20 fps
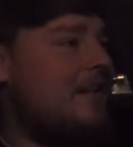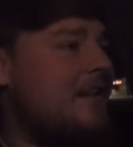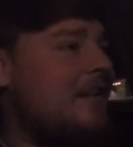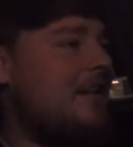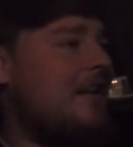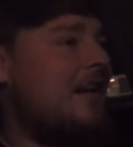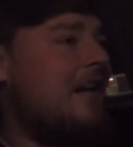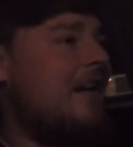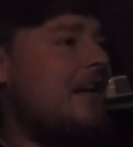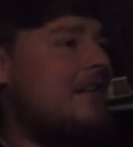
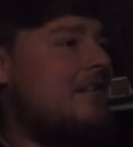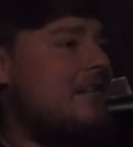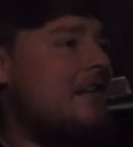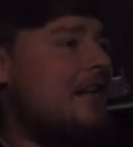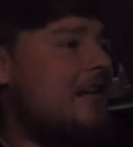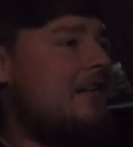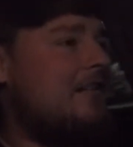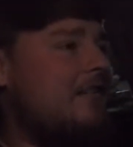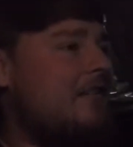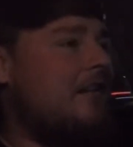kind of
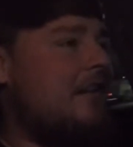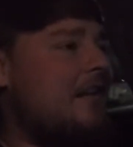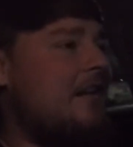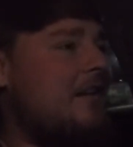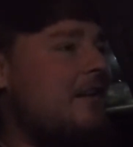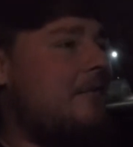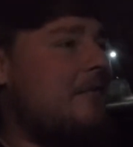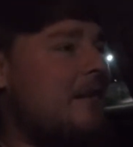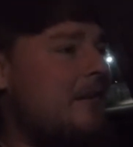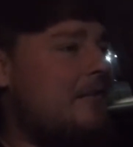jacked our day
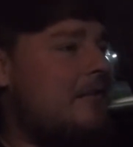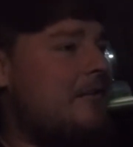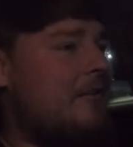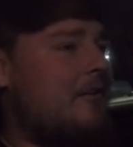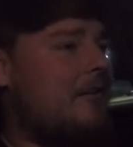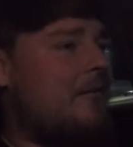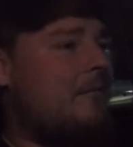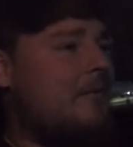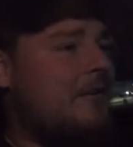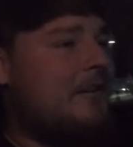up. Like, we were
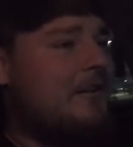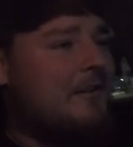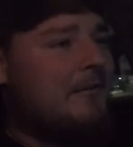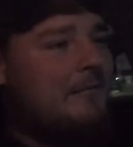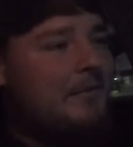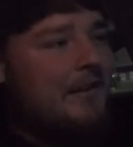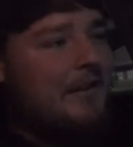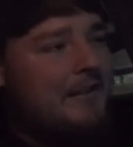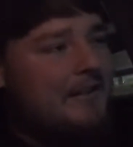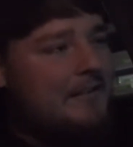on a pretty good
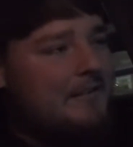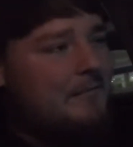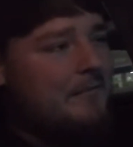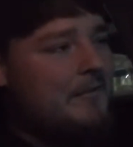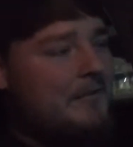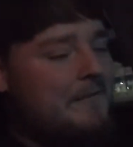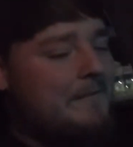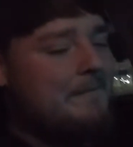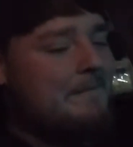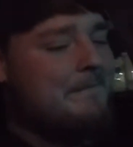pace,
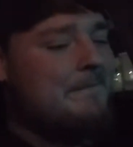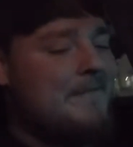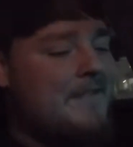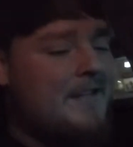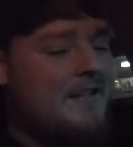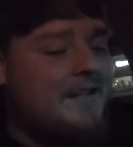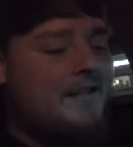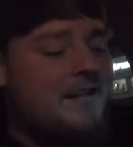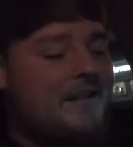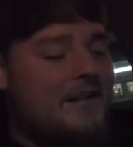but
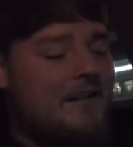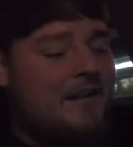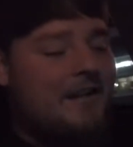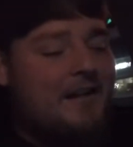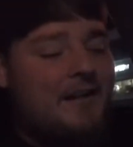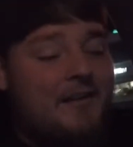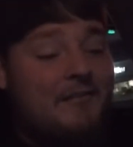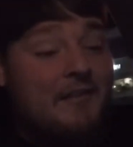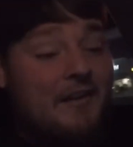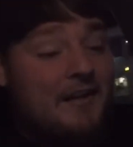if
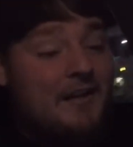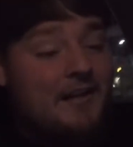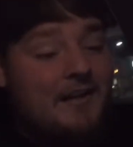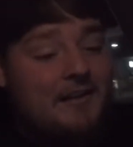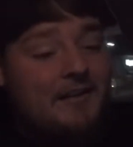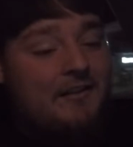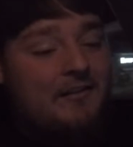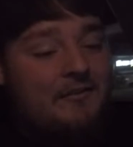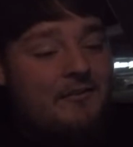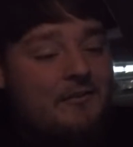I can get
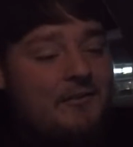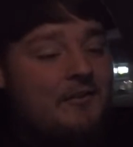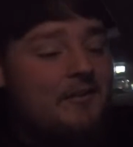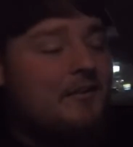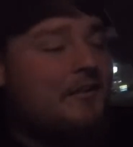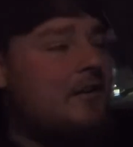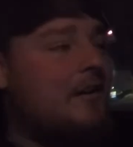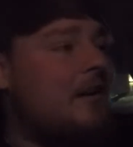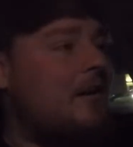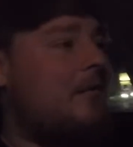another
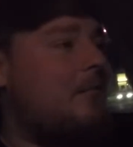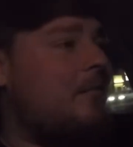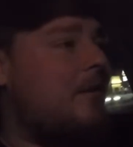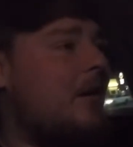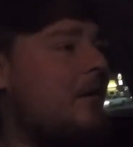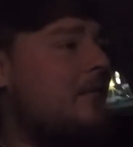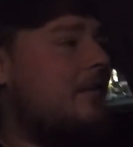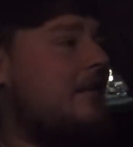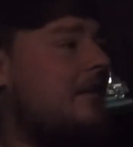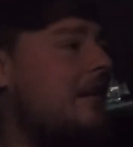order, I'll
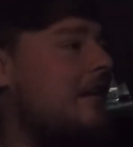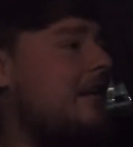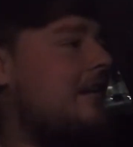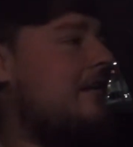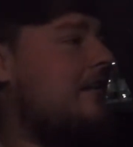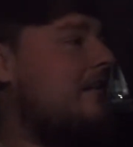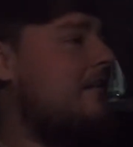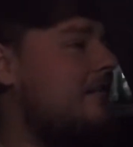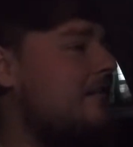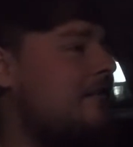probably take
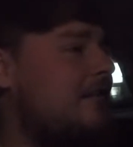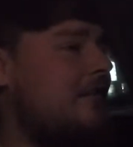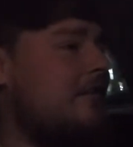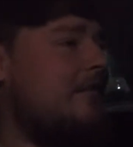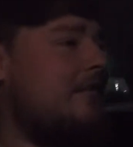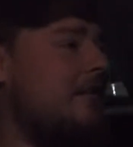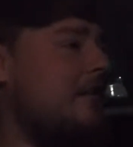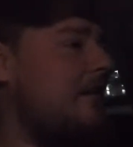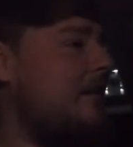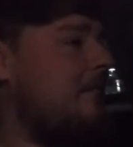it just
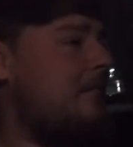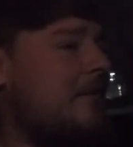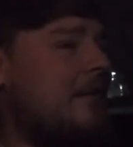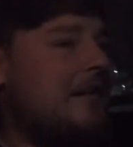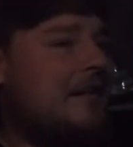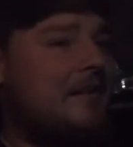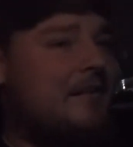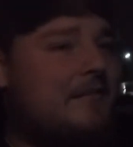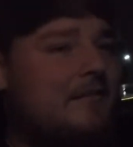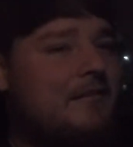to help
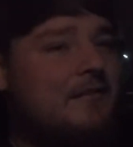out